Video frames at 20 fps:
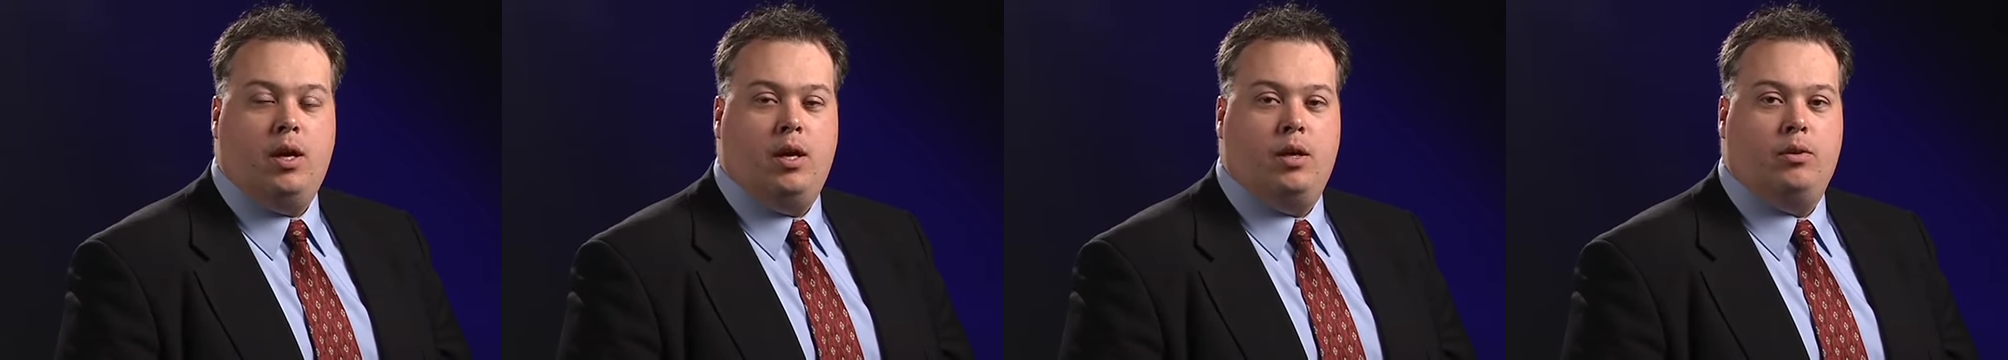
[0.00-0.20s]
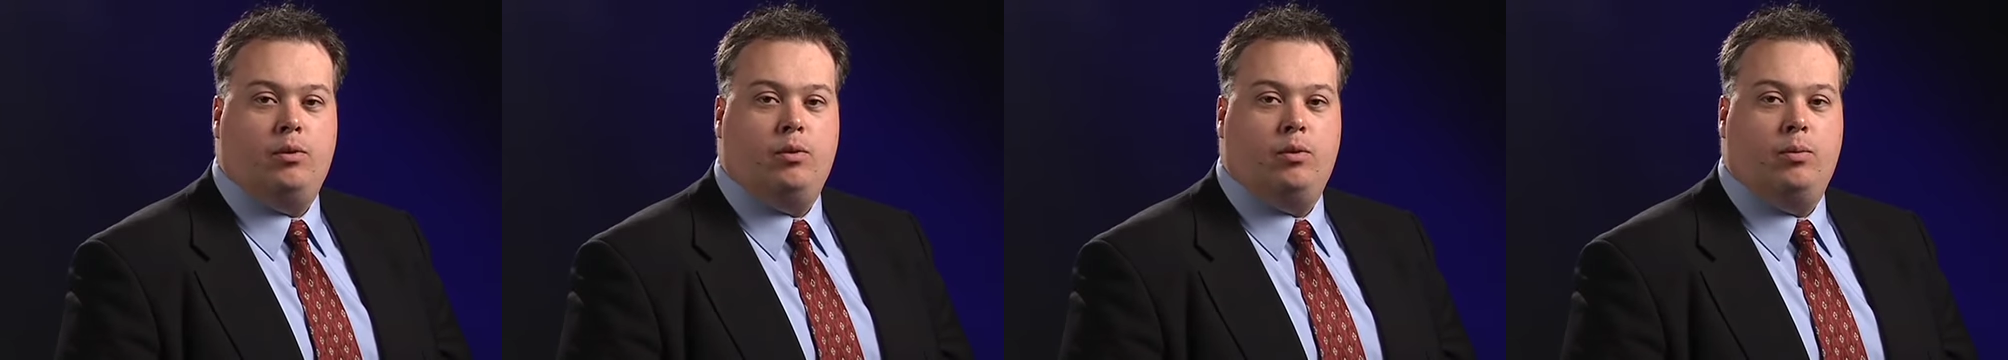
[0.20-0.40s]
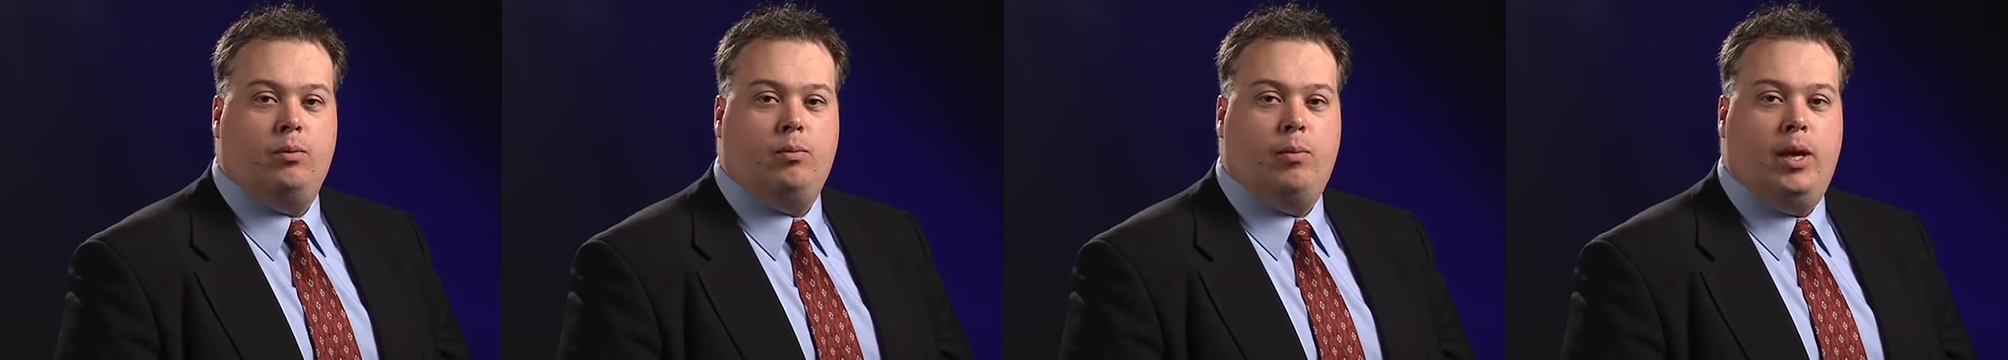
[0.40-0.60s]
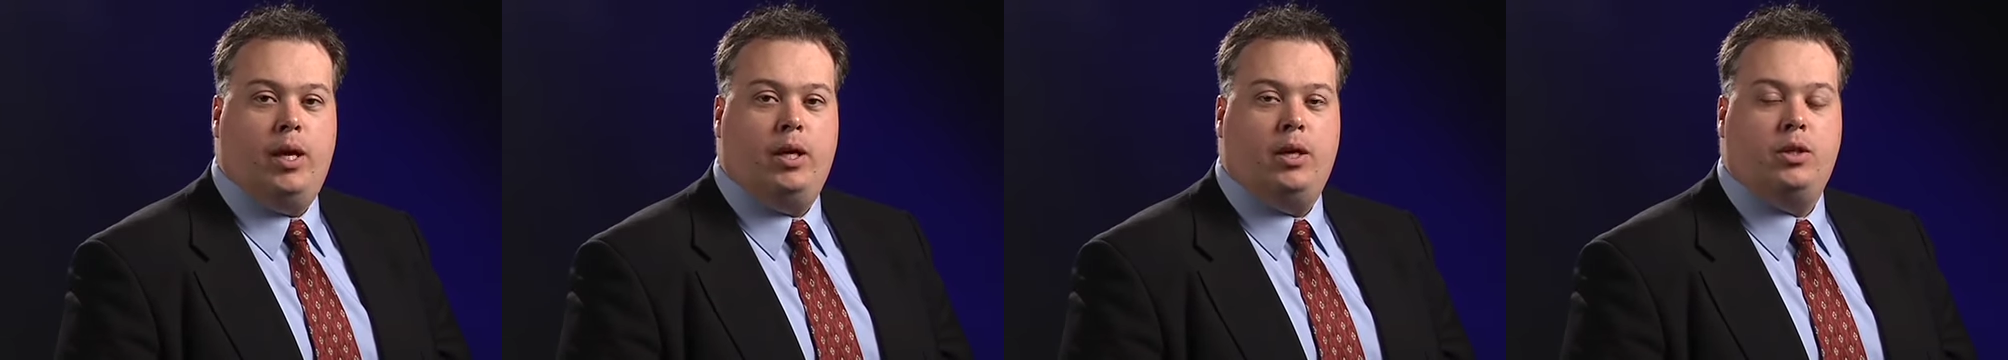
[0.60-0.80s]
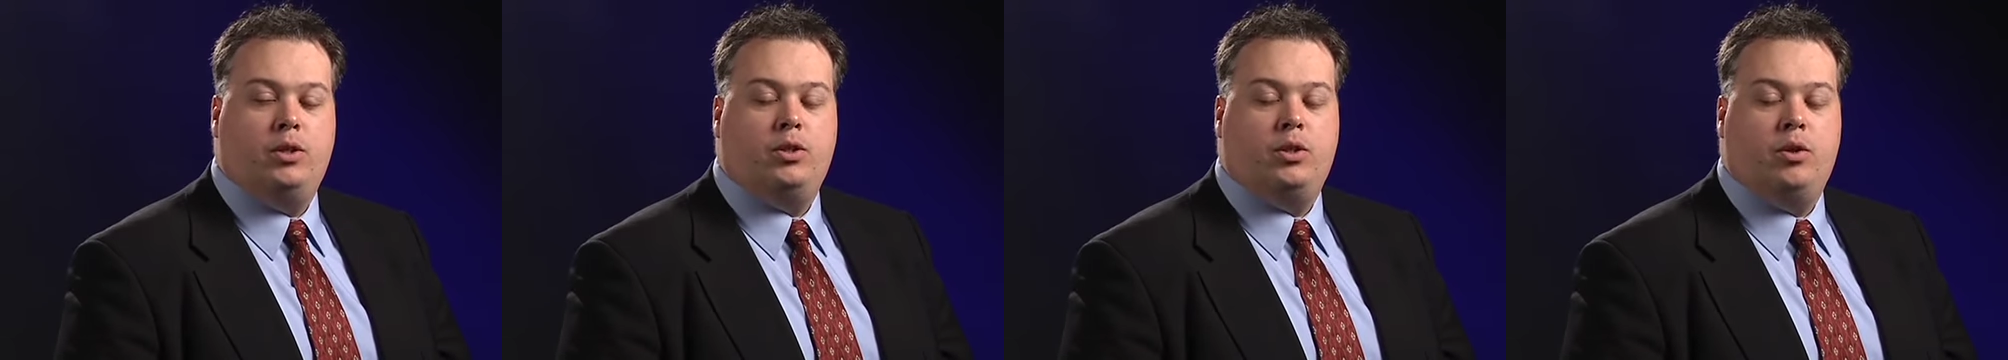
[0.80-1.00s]
is
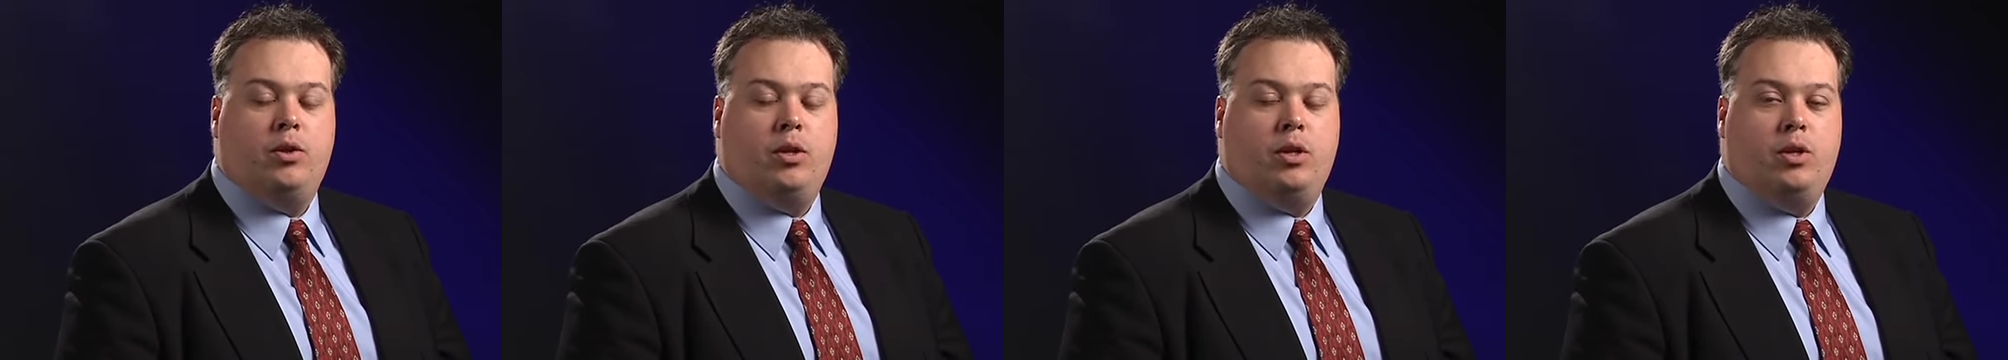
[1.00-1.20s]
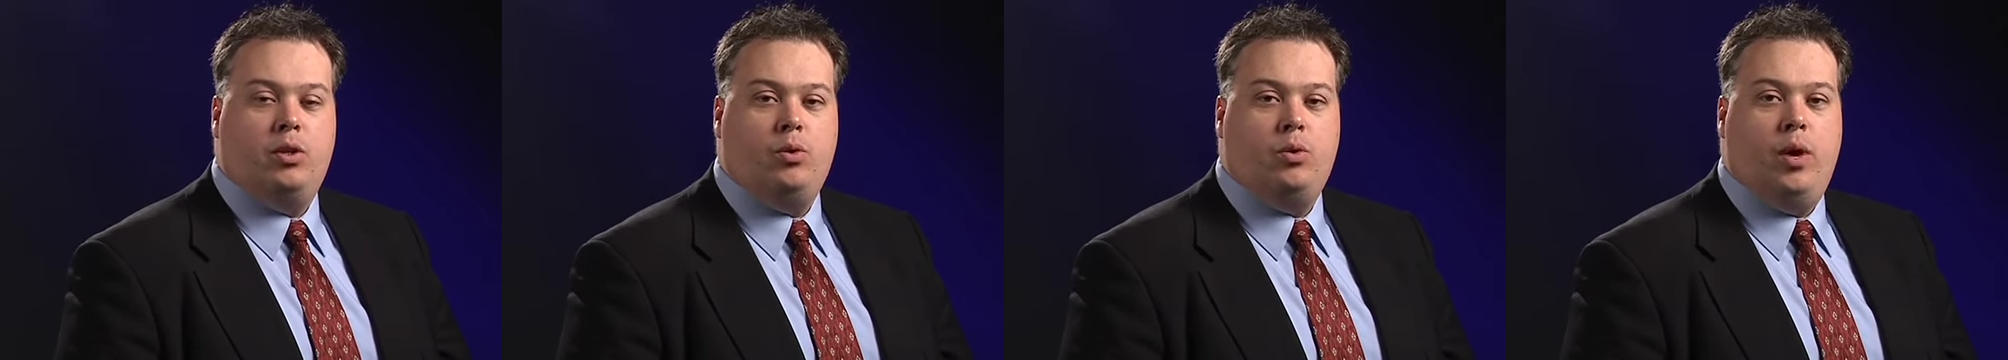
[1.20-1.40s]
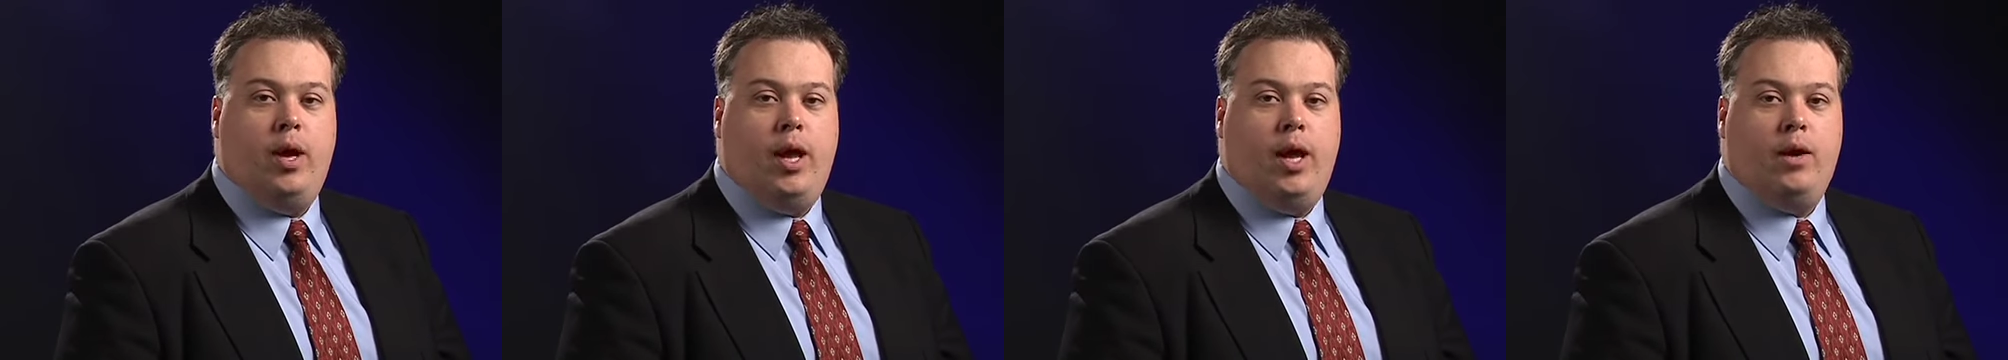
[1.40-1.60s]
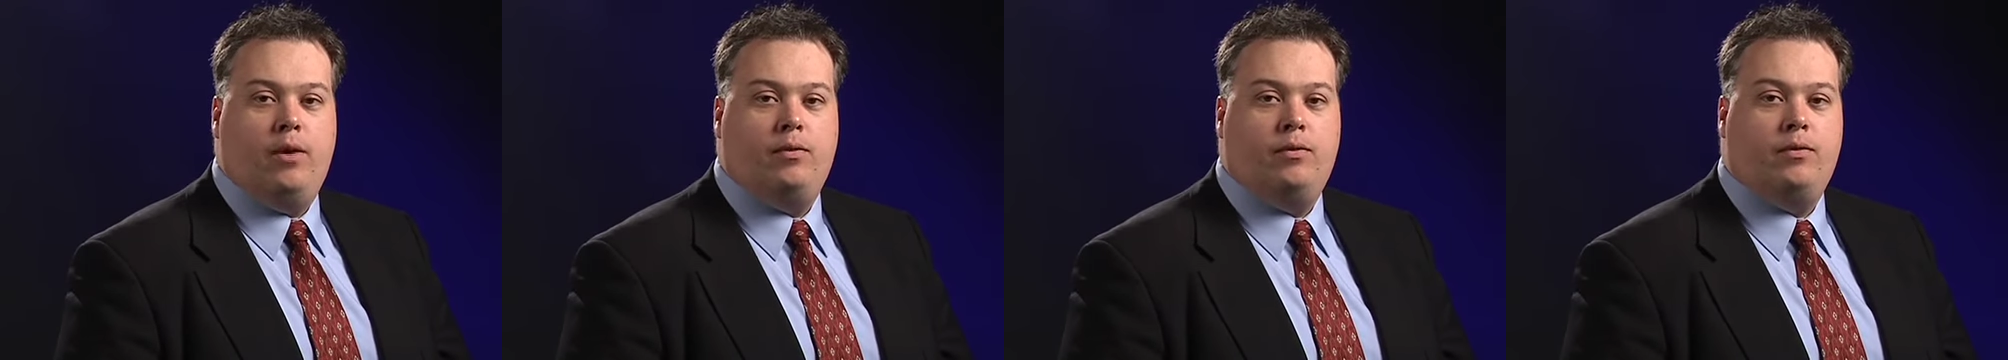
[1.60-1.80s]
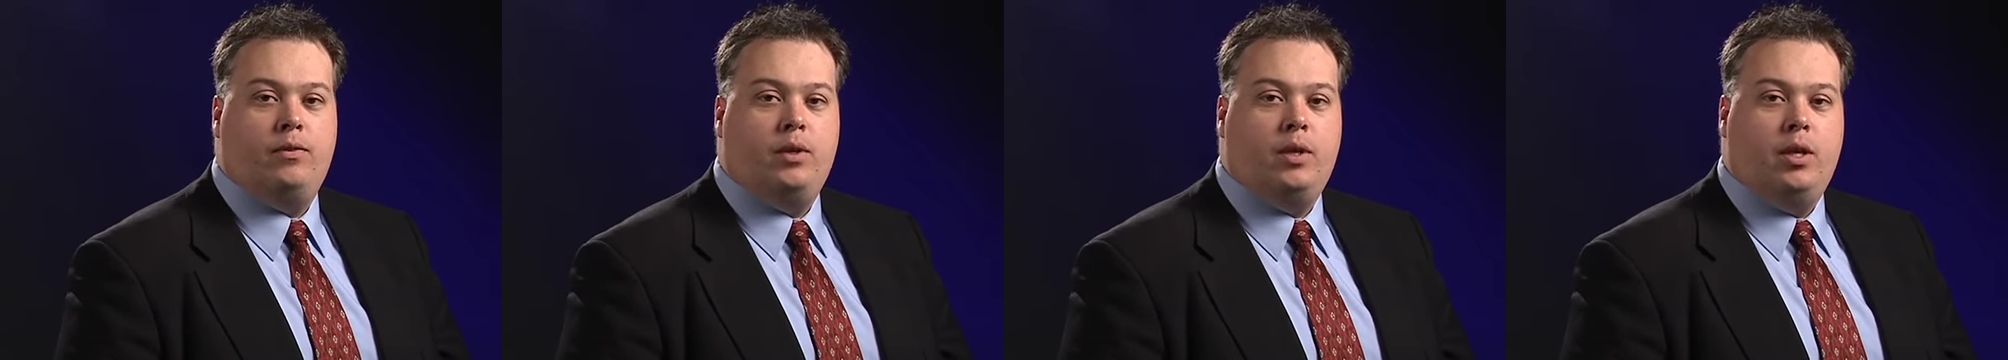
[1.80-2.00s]
making sure that you
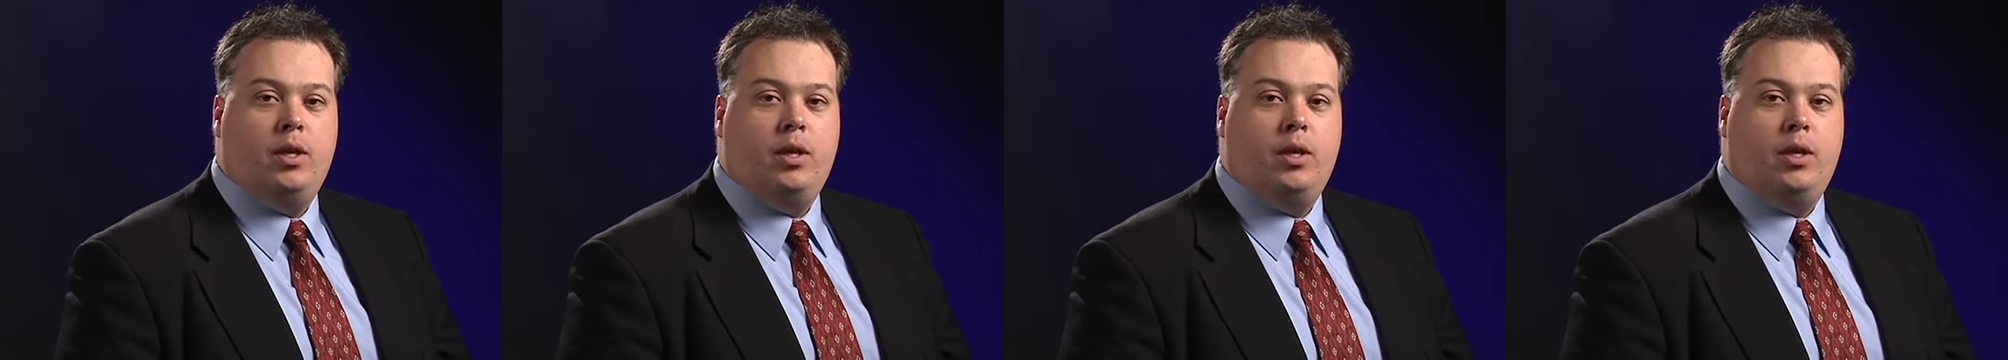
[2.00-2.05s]
have